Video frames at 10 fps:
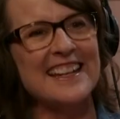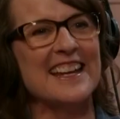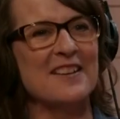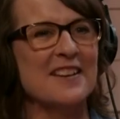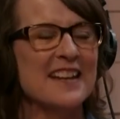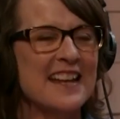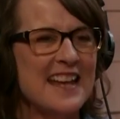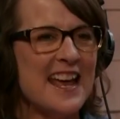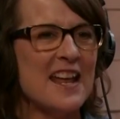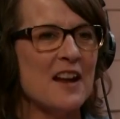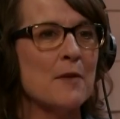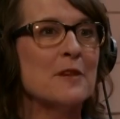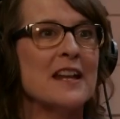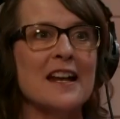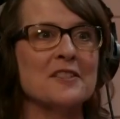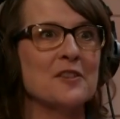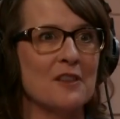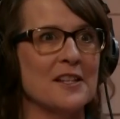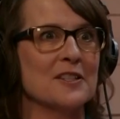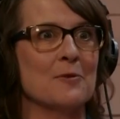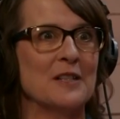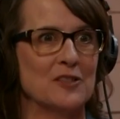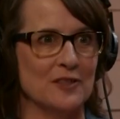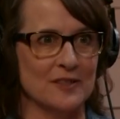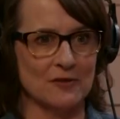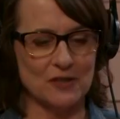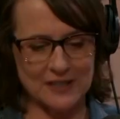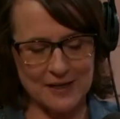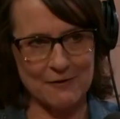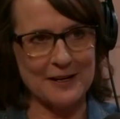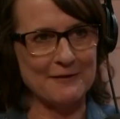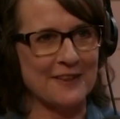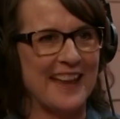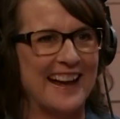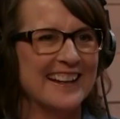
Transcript: And I'm going to ask you lots of questions, so just get ready for that.